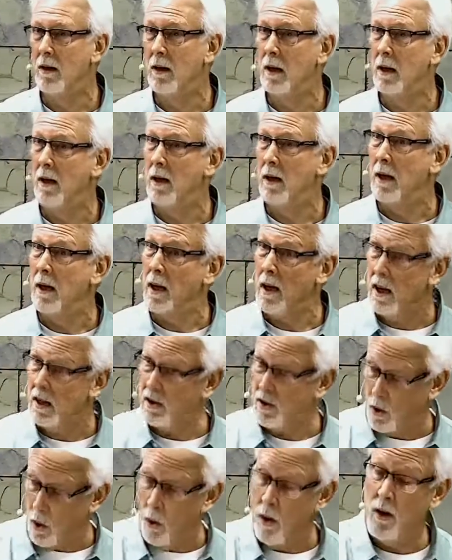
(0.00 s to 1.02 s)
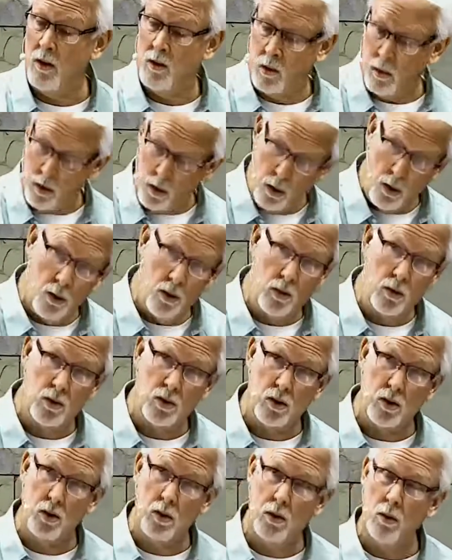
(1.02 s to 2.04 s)
he's going to use
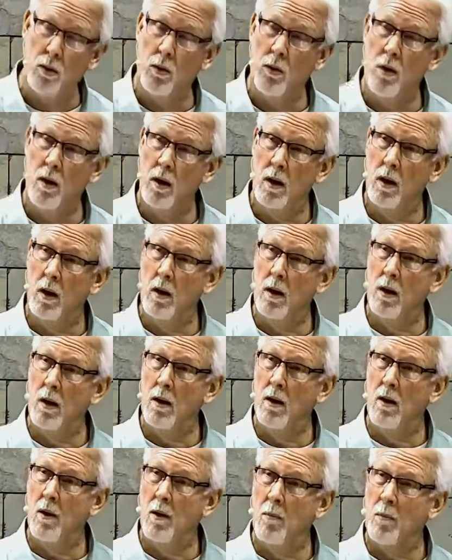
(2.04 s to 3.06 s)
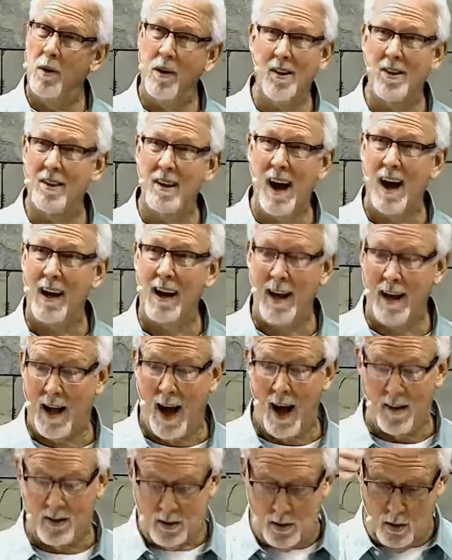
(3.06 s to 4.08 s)
you, but it's not like
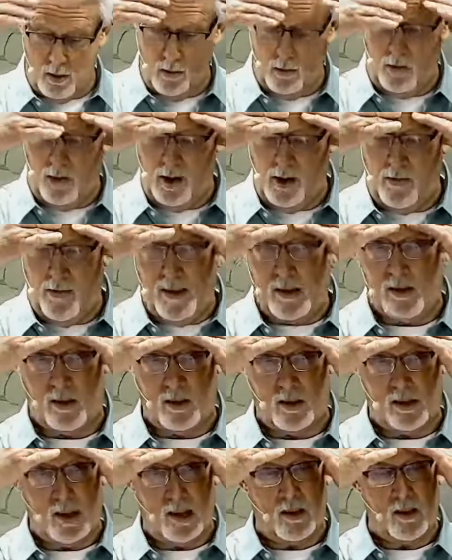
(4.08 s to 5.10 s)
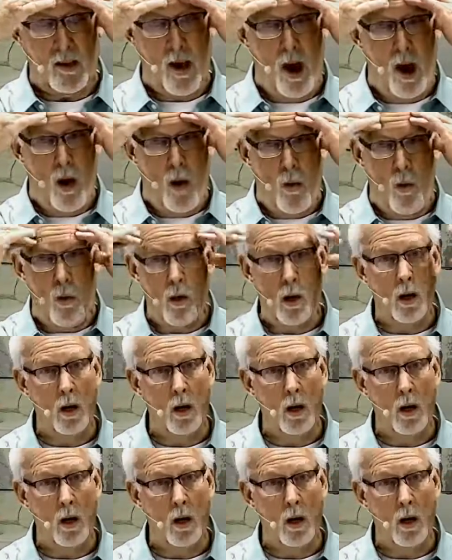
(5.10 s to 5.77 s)
God's going, what if Esther says no?